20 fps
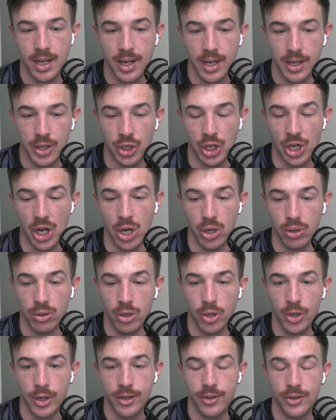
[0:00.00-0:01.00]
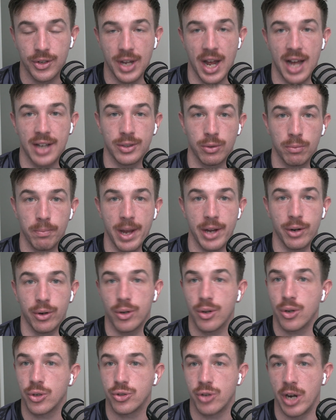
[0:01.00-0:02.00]
you know, start to make
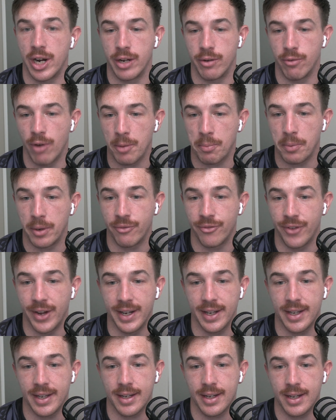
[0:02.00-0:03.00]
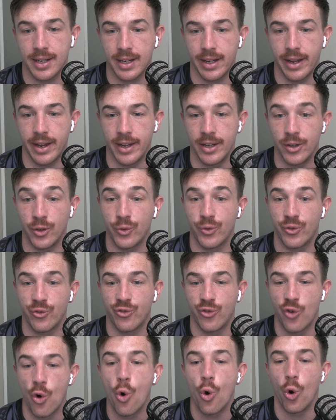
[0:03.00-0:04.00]
Australian rugby think, is
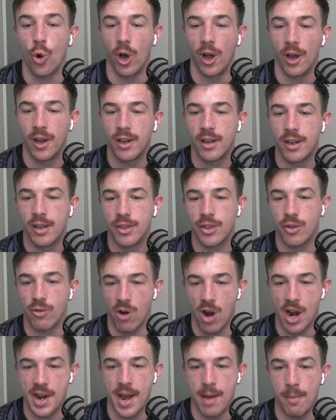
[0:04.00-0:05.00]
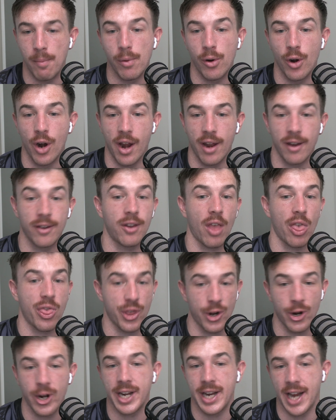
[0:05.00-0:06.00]
4 the right number and is
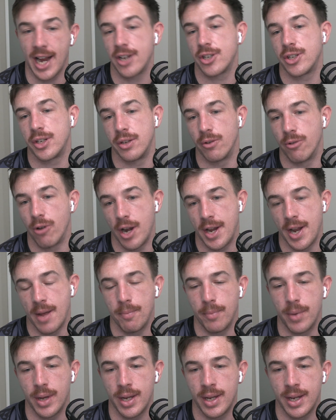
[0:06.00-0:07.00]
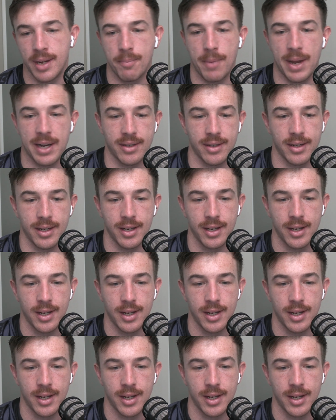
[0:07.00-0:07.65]
3 actually the right number back to